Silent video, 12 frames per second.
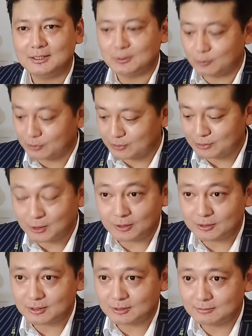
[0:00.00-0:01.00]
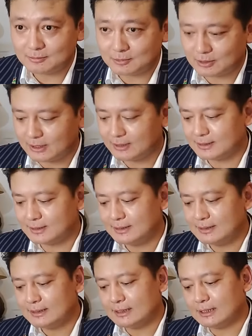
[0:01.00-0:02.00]
which is awesome, right?
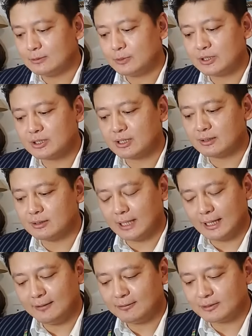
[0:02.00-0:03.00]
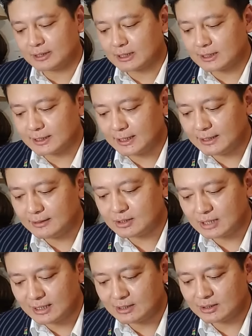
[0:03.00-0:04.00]
Which gave clean,
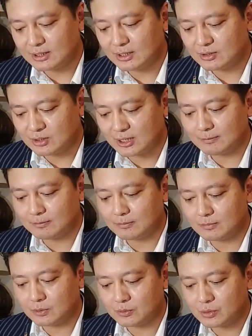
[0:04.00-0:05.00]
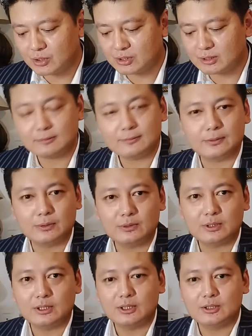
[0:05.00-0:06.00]
tasty, cheap, nutritious
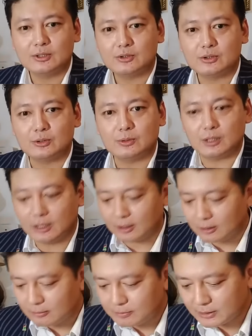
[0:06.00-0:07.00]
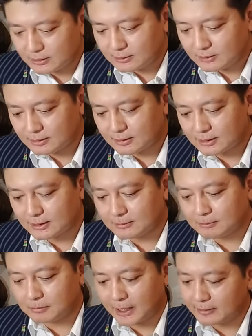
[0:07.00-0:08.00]
food to urban
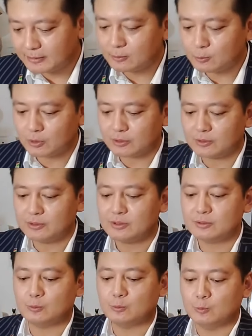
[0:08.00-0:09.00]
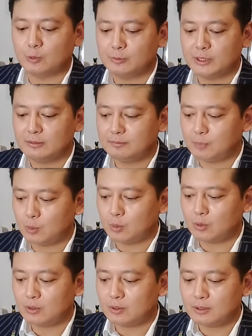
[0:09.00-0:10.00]
migrant workers, women,
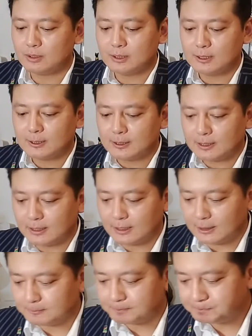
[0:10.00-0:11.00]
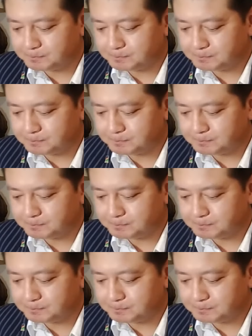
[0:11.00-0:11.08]
poor and